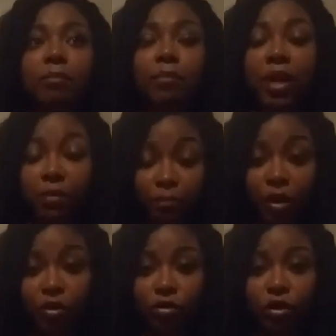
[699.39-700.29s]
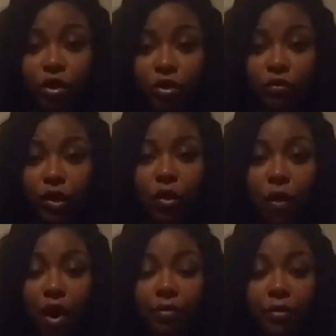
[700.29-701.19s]
build certain
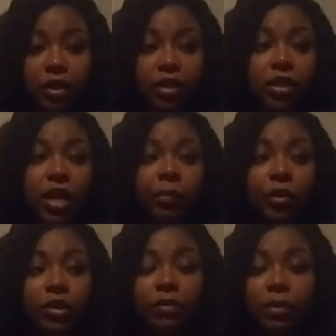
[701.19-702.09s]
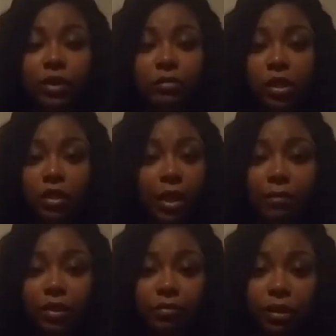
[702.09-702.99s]
requirements that a person must meet, they
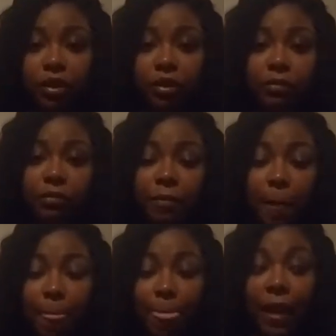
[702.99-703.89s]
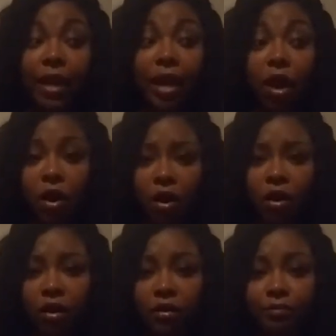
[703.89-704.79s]
must meet them. And there
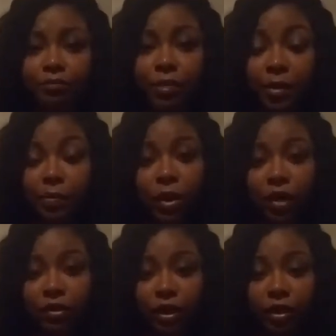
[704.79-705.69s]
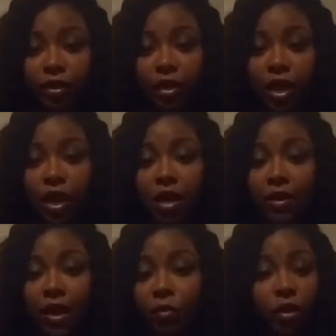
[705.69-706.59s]
are people out there
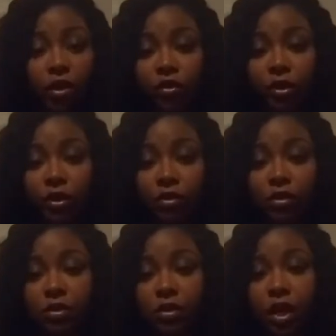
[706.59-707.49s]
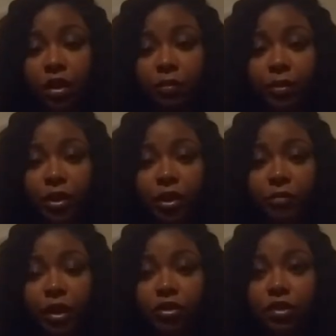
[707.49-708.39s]
that will agree to sign a prenup.
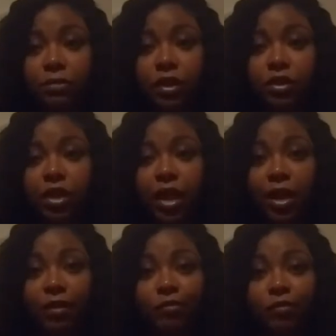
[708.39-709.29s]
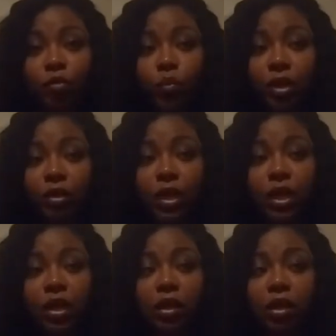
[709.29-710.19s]
That just means that we're
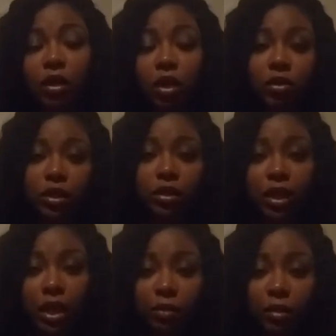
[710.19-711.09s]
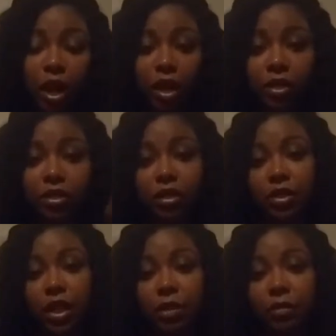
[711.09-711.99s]
thinking along the same lines and the
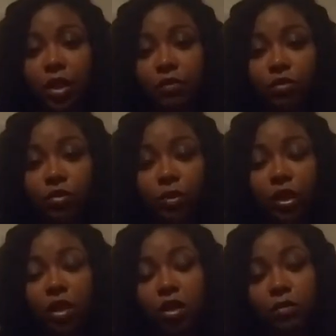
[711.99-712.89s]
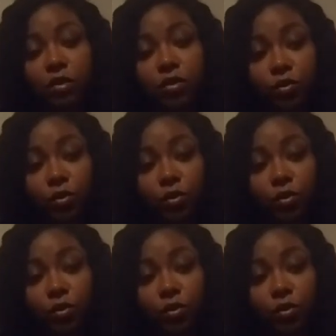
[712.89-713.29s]
same levels when it comes to